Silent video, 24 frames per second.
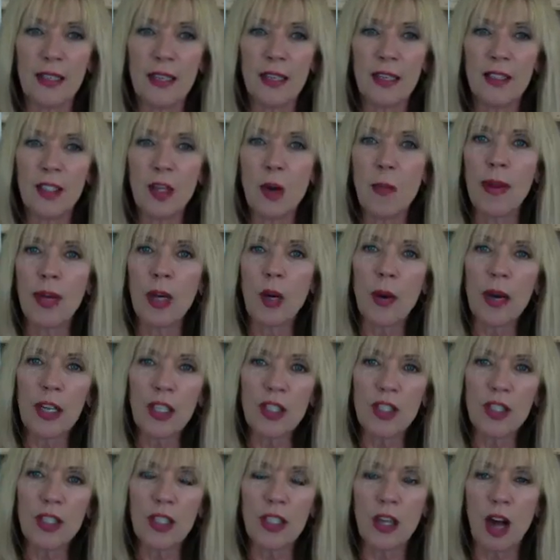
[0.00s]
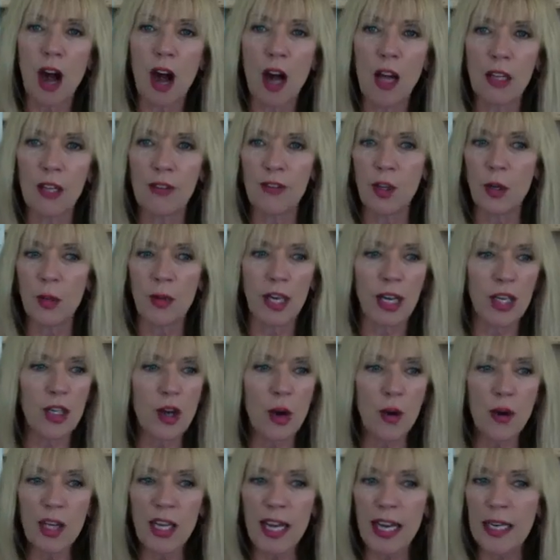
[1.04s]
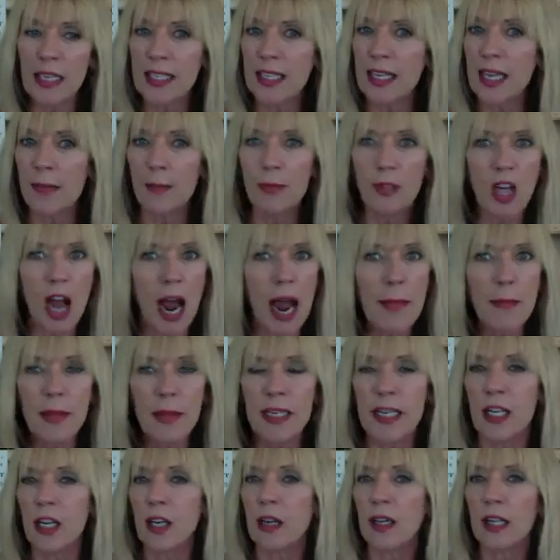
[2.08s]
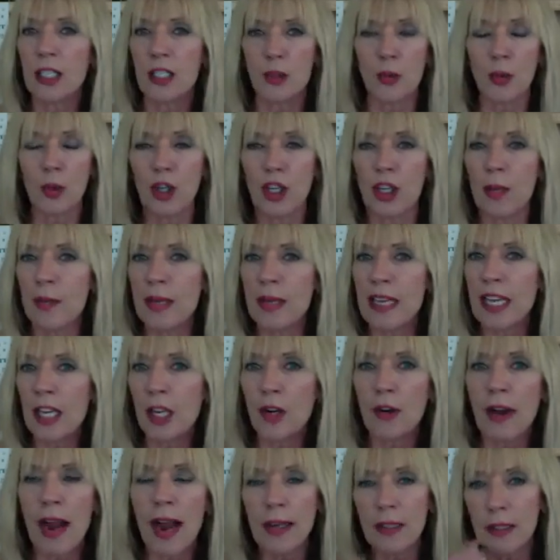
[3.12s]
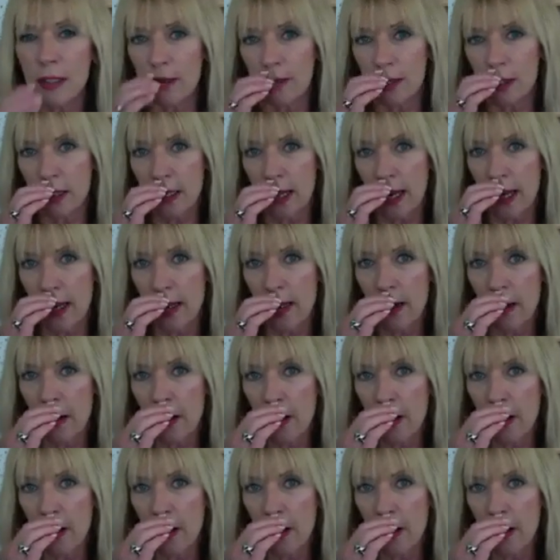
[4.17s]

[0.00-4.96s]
So my question to all of you, and I know you got to keep typing here because we're going to be interactive today.